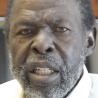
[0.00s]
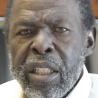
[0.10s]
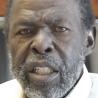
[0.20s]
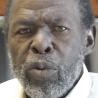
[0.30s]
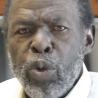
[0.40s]

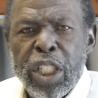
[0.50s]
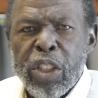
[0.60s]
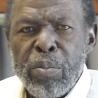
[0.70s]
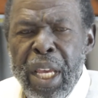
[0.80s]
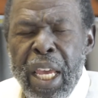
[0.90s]
the rich
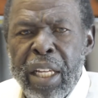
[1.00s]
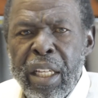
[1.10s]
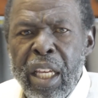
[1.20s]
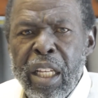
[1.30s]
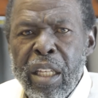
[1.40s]
man
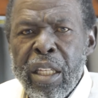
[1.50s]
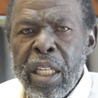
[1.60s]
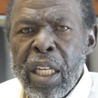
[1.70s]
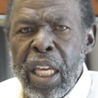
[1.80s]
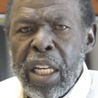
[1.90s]
and
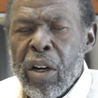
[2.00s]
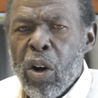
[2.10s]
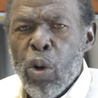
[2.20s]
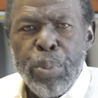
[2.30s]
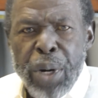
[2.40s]
the
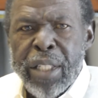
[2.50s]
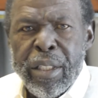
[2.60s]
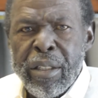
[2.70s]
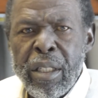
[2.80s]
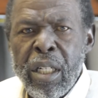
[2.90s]
oppressor